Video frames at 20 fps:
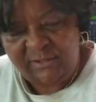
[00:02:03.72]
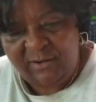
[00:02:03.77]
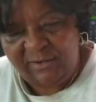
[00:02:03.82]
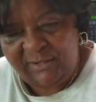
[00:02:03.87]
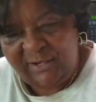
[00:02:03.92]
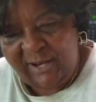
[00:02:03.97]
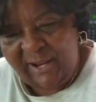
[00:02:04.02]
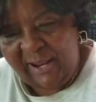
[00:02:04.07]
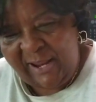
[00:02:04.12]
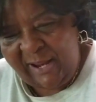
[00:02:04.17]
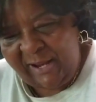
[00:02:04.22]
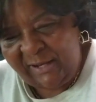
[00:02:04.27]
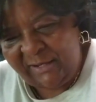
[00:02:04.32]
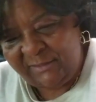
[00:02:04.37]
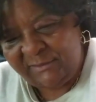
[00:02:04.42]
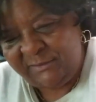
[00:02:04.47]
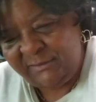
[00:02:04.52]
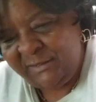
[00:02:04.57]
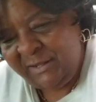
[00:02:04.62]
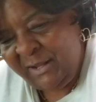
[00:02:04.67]
of the
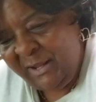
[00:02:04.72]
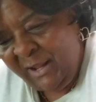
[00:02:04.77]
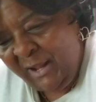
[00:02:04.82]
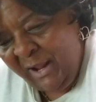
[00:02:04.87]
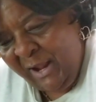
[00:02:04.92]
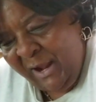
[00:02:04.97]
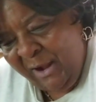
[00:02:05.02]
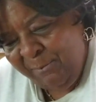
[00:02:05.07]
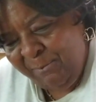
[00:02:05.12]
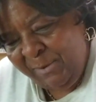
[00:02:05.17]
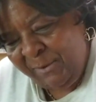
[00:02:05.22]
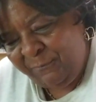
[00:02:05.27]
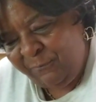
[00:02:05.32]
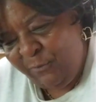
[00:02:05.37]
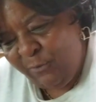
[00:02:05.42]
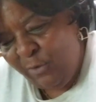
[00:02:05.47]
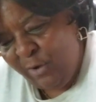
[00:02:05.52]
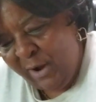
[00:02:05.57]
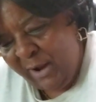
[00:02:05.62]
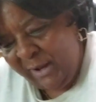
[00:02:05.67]
hands
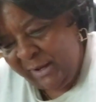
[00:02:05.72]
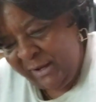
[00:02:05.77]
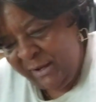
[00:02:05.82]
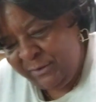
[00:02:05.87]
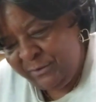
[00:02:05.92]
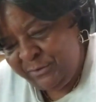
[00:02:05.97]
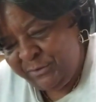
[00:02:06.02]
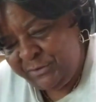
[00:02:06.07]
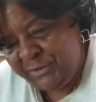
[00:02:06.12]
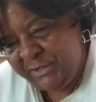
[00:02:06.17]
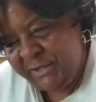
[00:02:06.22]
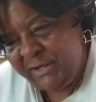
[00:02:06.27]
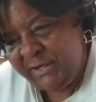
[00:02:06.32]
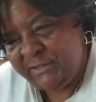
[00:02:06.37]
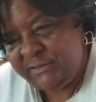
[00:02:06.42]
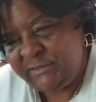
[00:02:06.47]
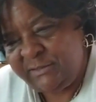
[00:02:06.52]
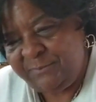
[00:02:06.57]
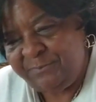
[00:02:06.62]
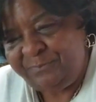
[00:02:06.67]
before I entered the
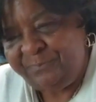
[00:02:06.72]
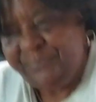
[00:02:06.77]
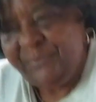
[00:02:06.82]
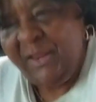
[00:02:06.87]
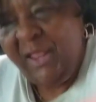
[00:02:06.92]
kitchen.